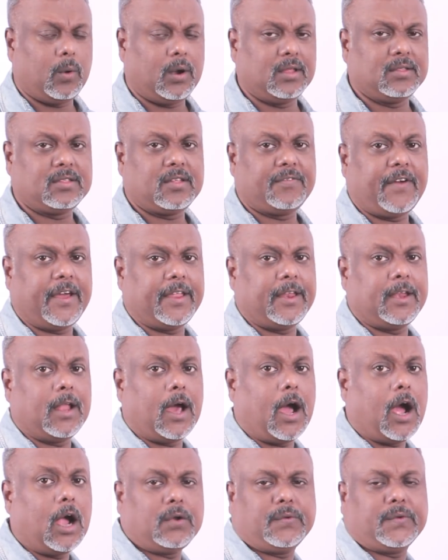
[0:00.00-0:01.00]
the final
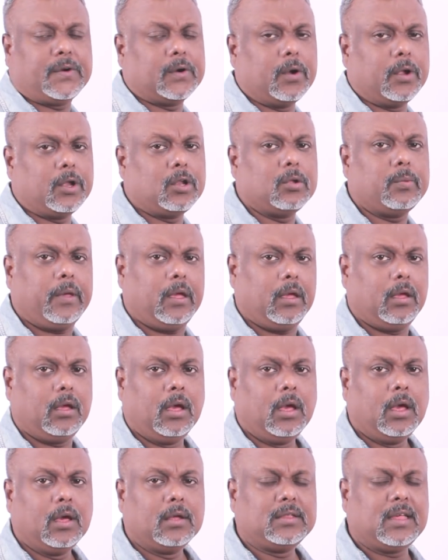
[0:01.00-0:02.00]
artwork going to be?
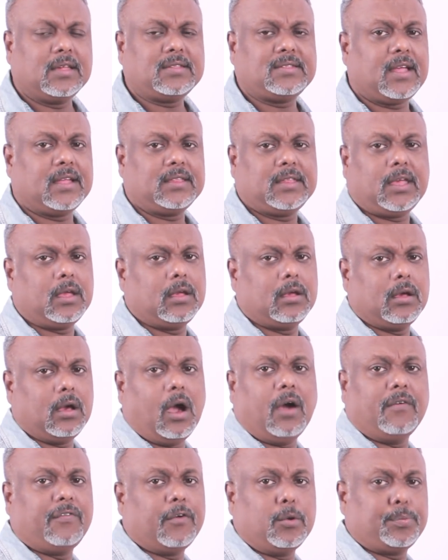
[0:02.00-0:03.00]
There's nothing
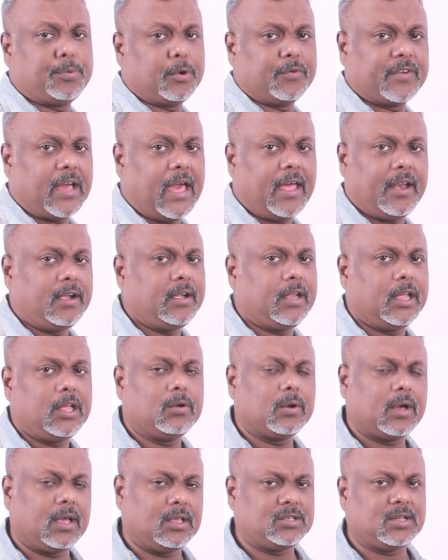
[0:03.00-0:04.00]
foolproof guarantee. You can
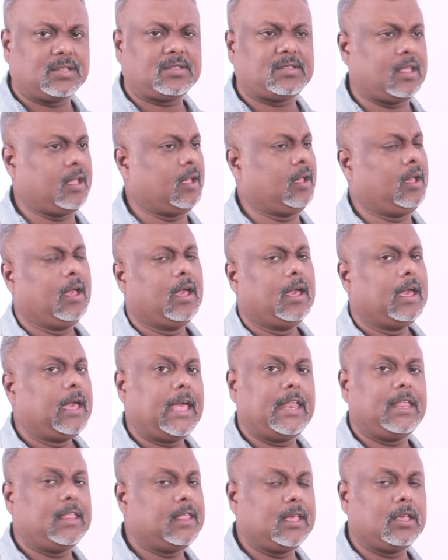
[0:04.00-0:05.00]
just think
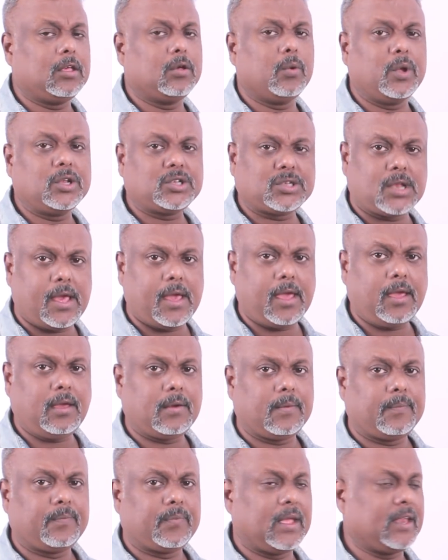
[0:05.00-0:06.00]
anything you wish like.
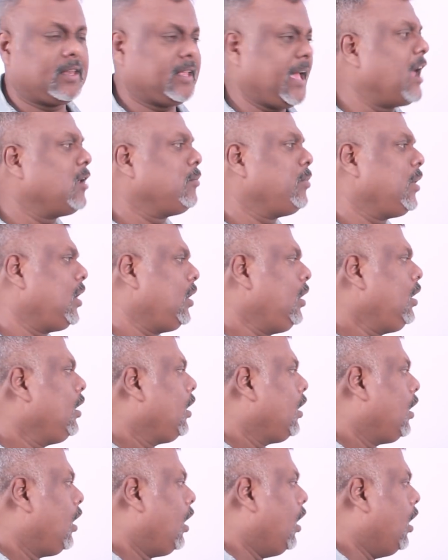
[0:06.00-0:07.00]
It can be
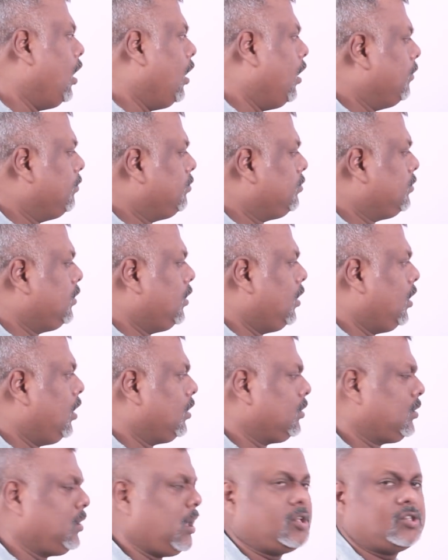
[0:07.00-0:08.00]

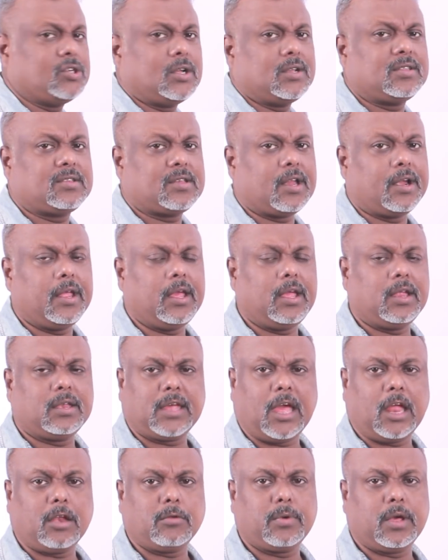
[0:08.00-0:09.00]
nature study, it
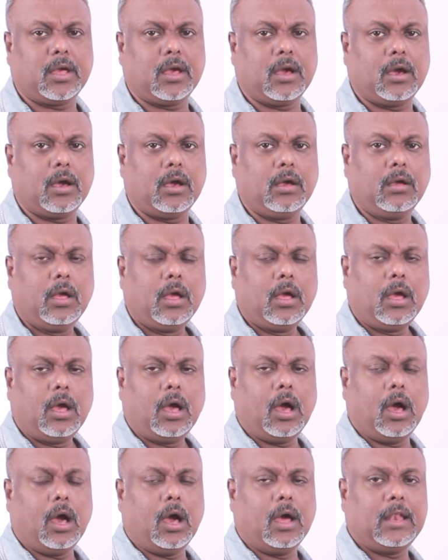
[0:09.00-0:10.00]
can be a
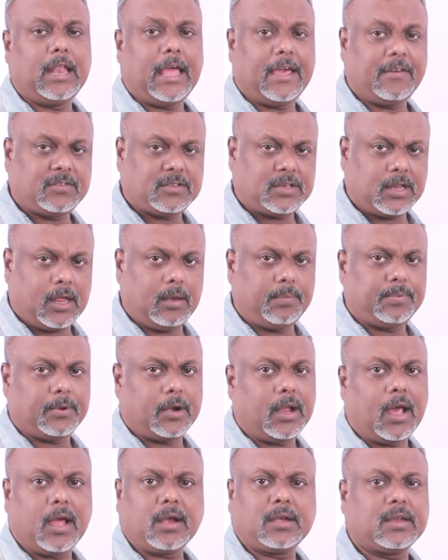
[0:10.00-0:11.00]
lifestyle
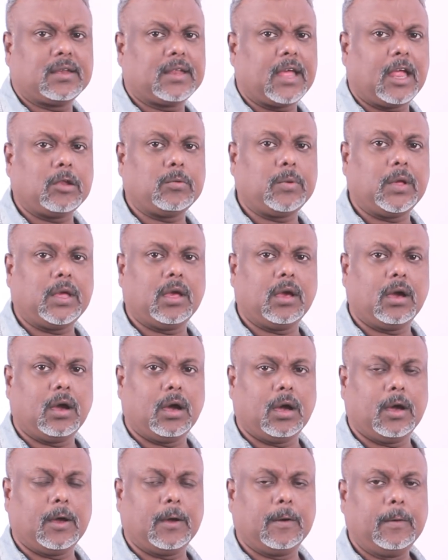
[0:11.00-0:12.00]
product, it can be
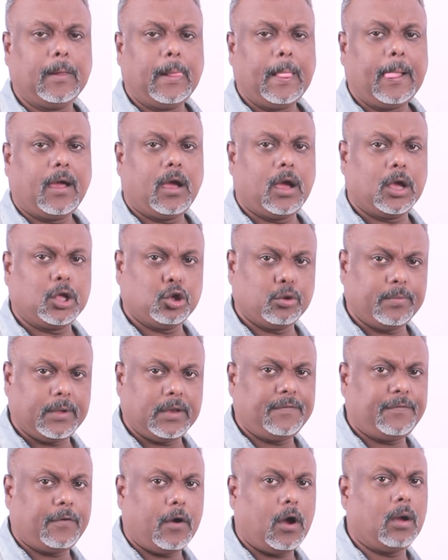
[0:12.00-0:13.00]
a human
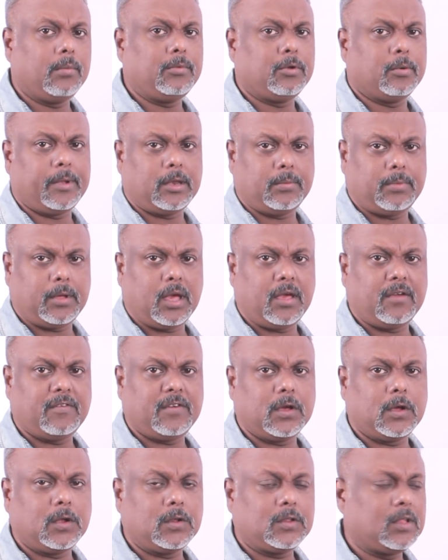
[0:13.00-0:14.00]
form, human
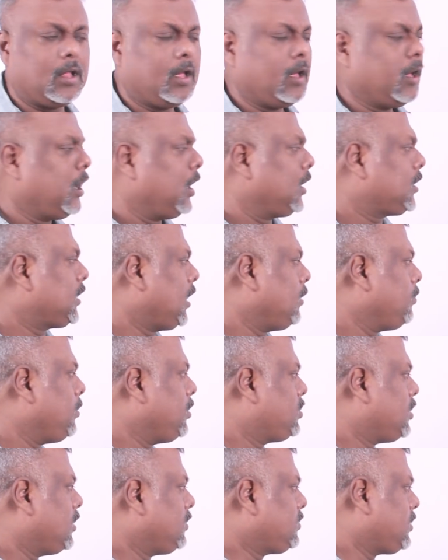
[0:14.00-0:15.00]
behaviors, it can be
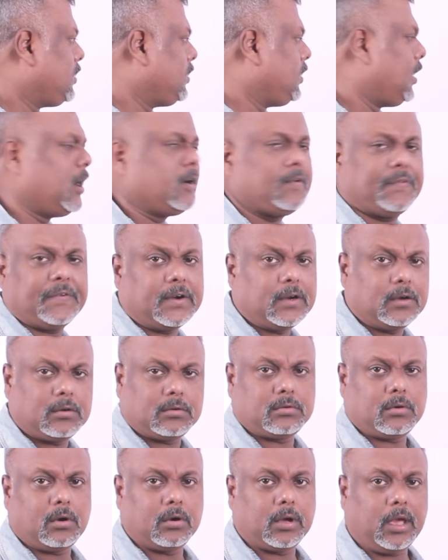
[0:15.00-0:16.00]
just an artwork,
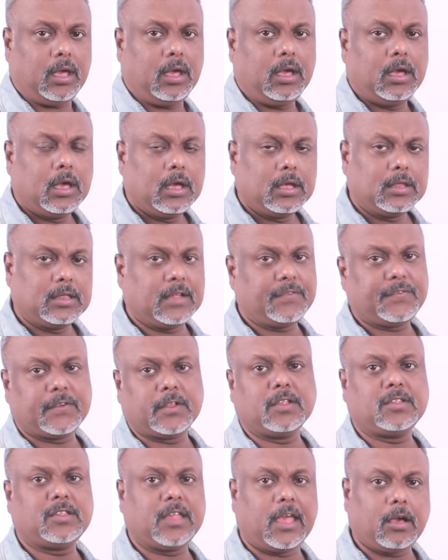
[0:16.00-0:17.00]
okay, just for the
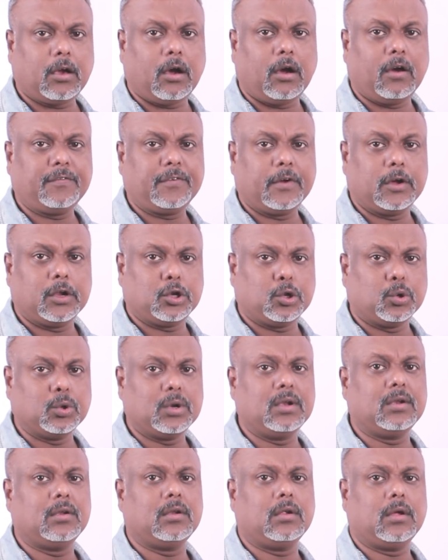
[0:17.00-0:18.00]
sake of doodle
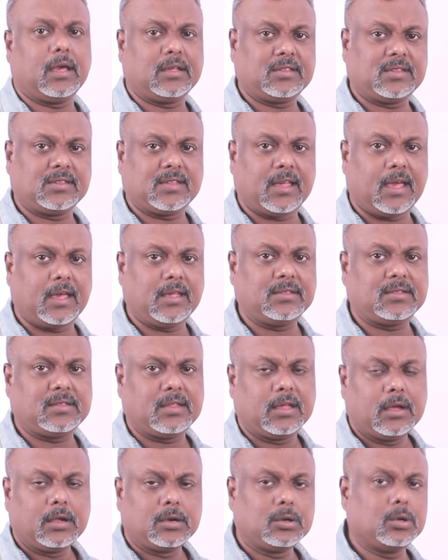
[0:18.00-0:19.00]
exercise,
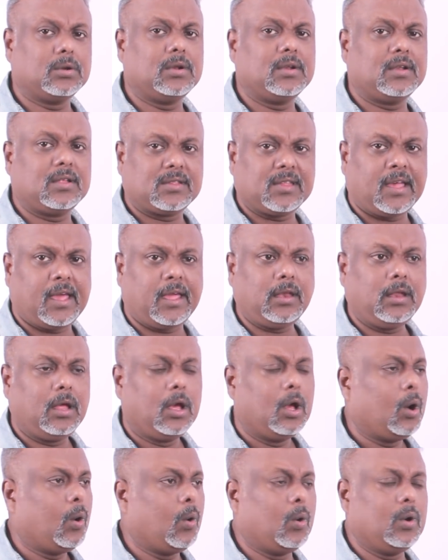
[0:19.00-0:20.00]
doodle design,
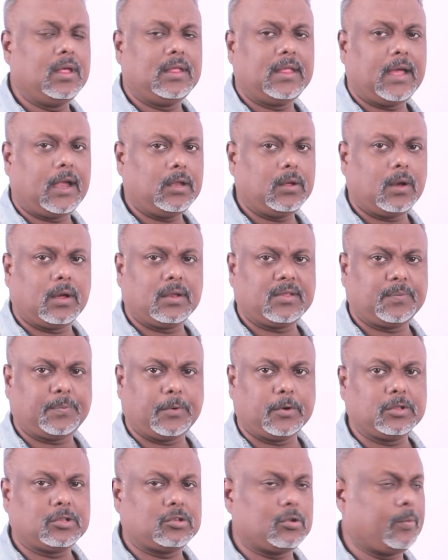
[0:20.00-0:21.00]
only that you are supposed
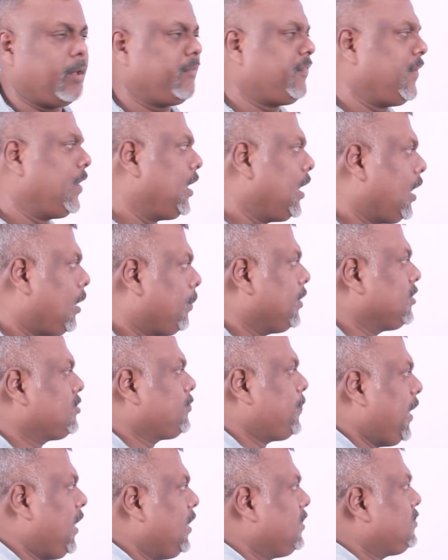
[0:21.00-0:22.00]
to be filling up a
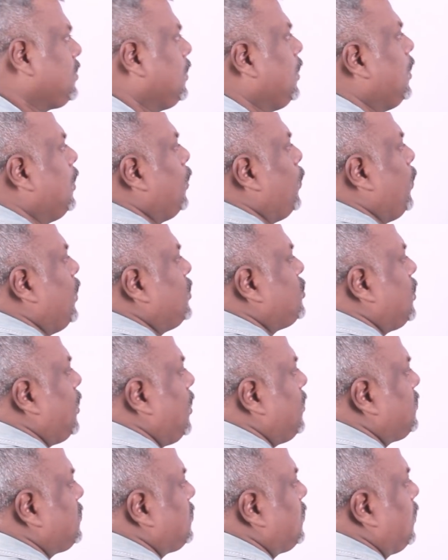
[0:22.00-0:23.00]
space which
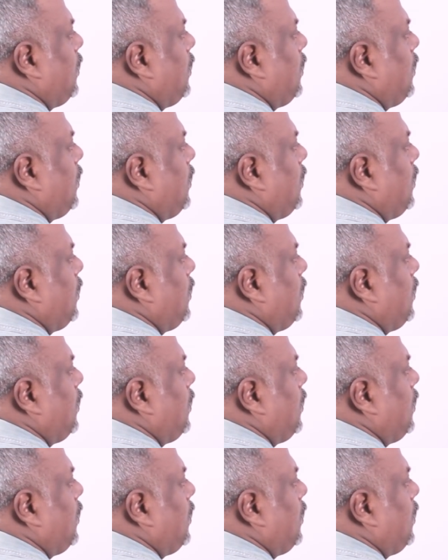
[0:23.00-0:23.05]
has